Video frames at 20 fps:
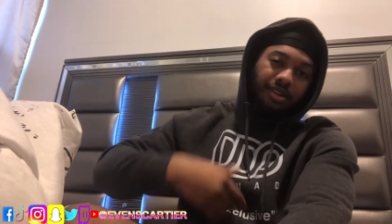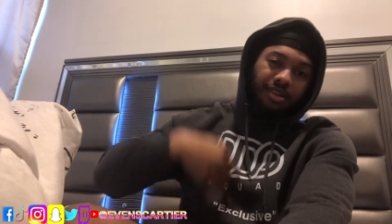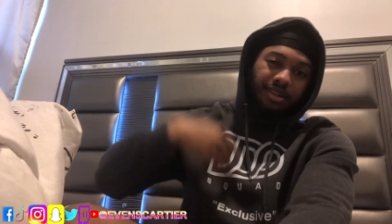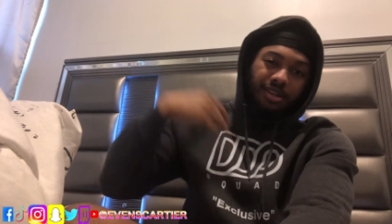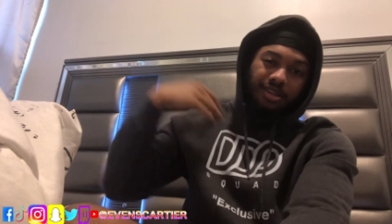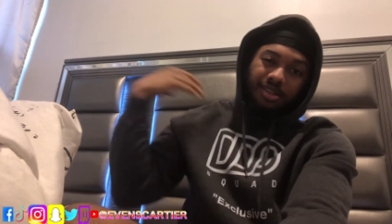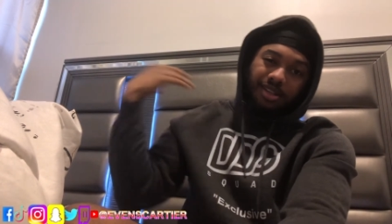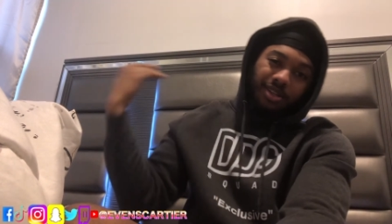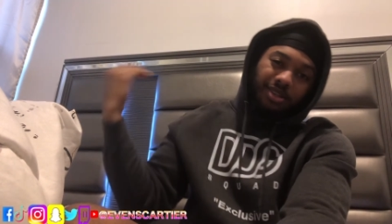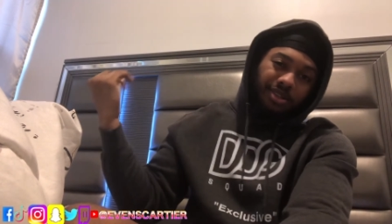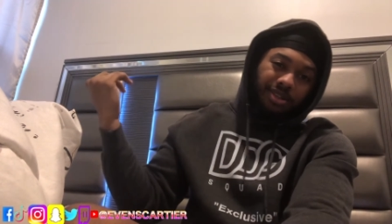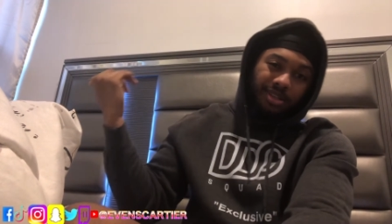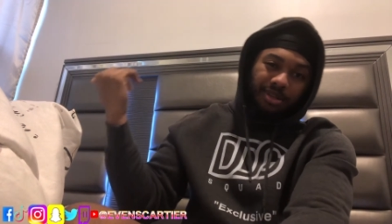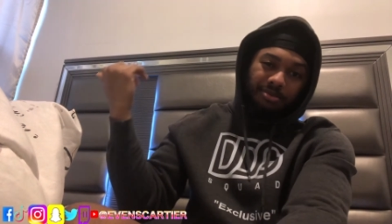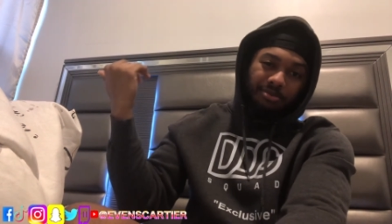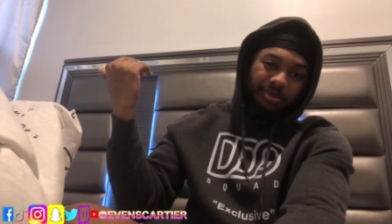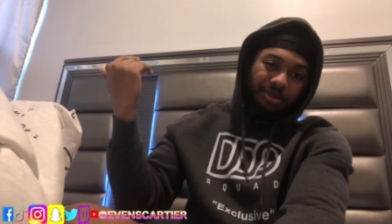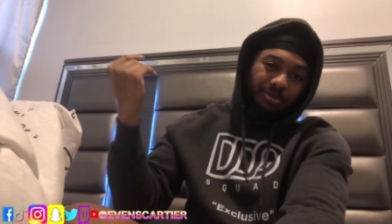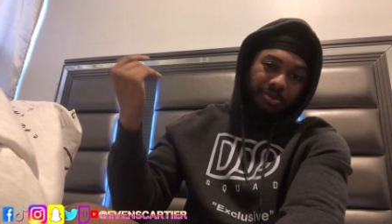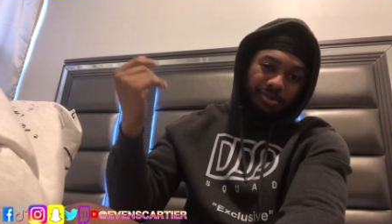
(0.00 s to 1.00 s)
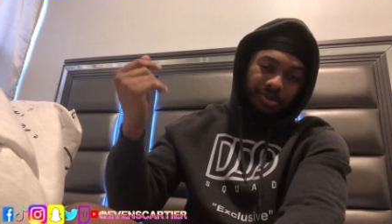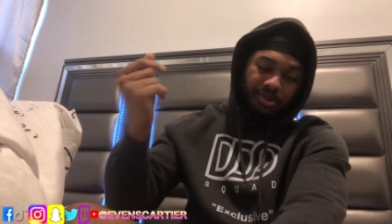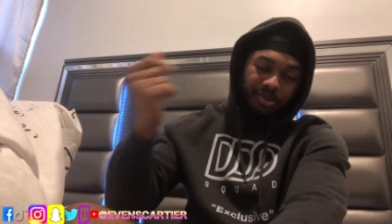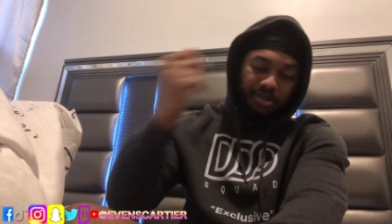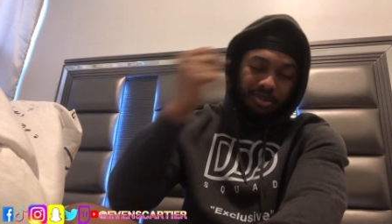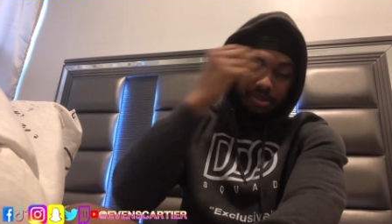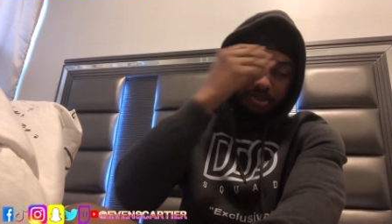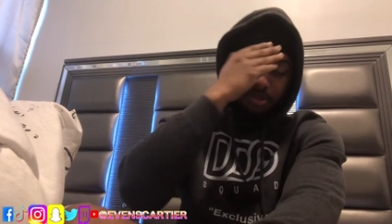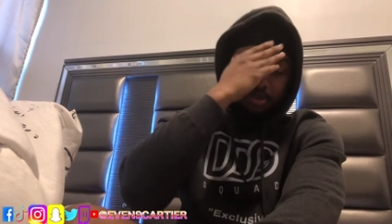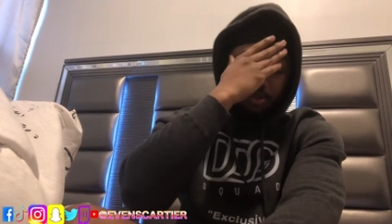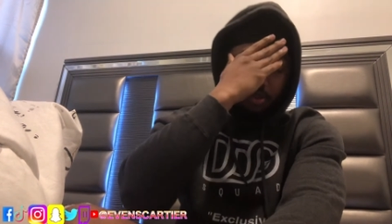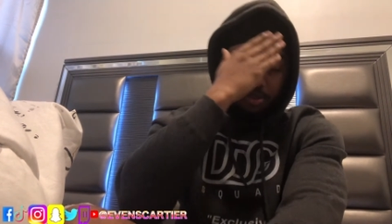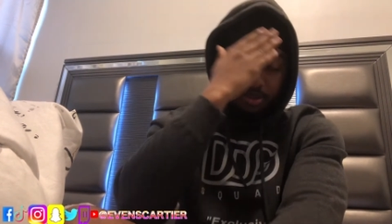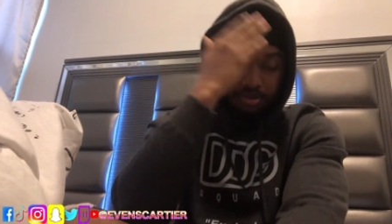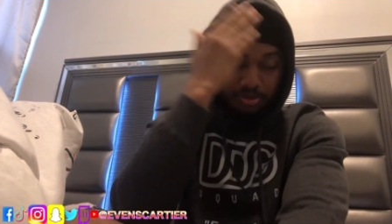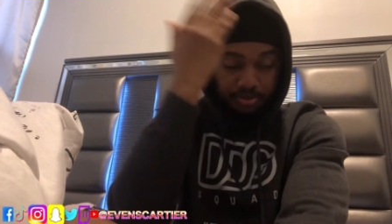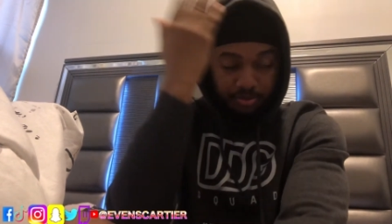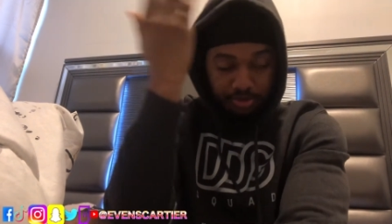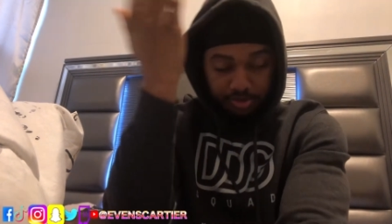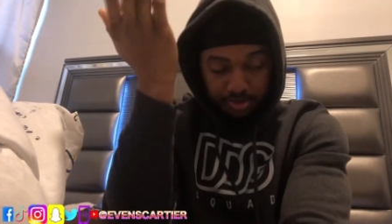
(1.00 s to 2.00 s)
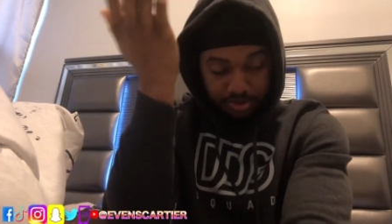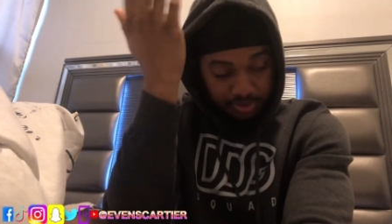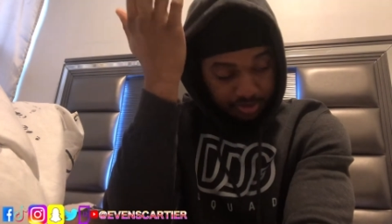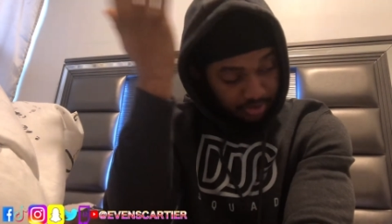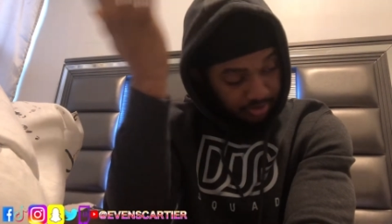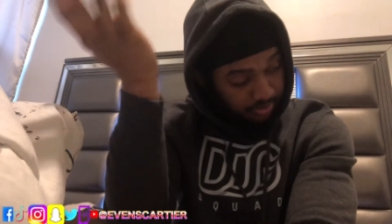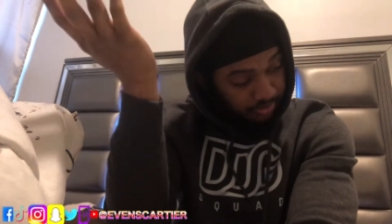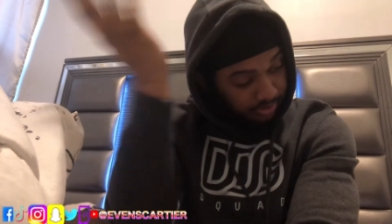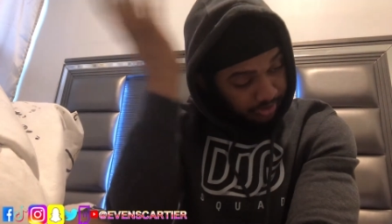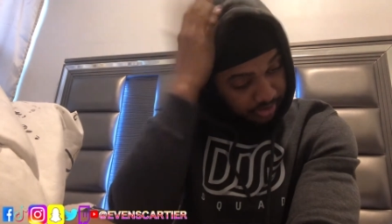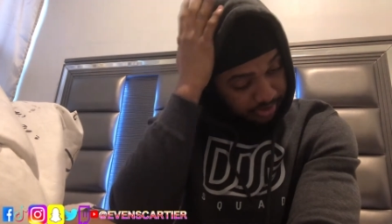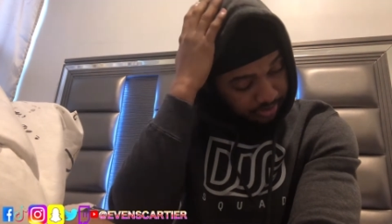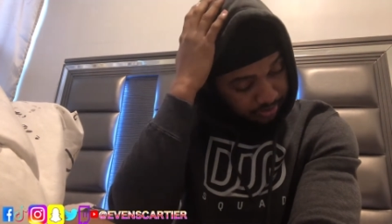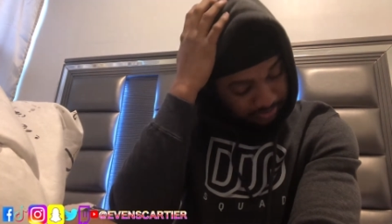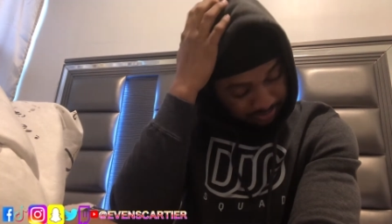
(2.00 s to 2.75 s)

That's how damn people But anyway,